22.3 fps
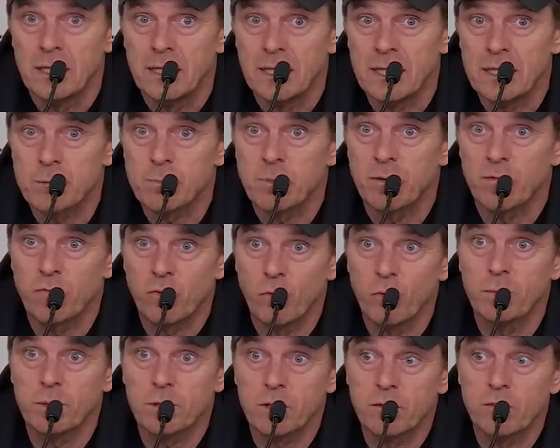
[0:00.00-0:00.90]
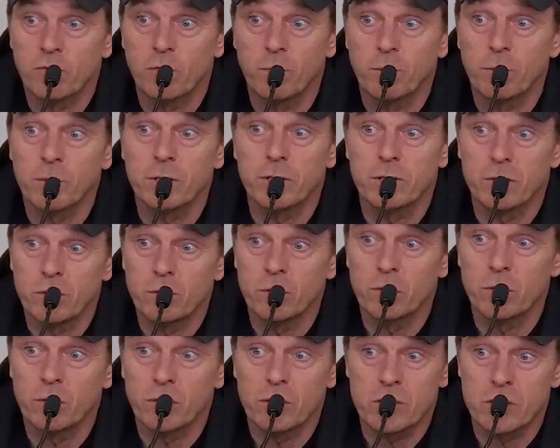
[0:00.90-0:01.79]
is performing the football they
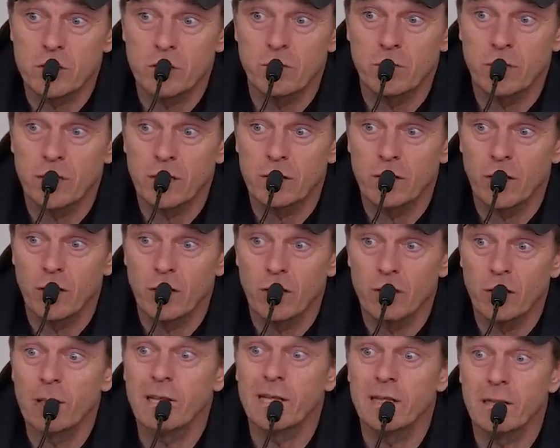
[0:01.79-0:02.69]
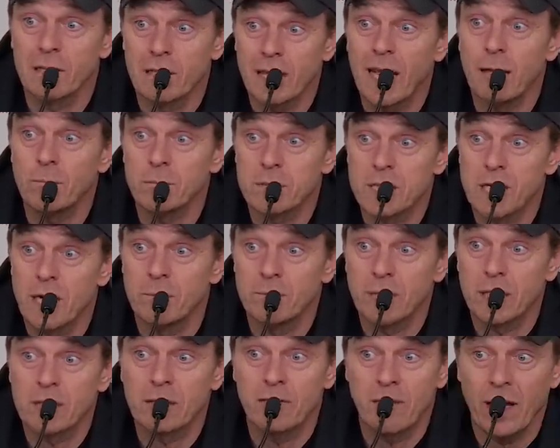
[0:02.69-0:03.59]
do, considering the, the little game
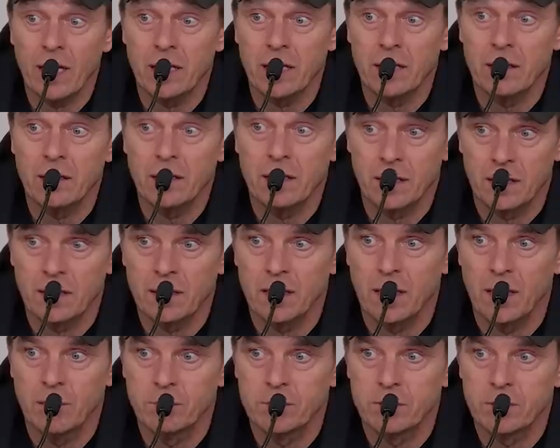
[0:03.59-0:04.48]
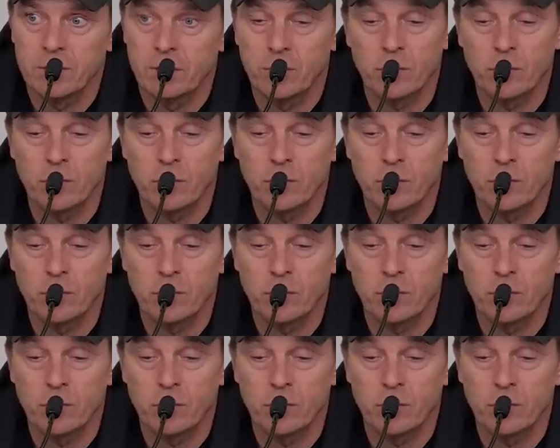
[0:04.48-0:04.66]
time that they've had in in, clubs.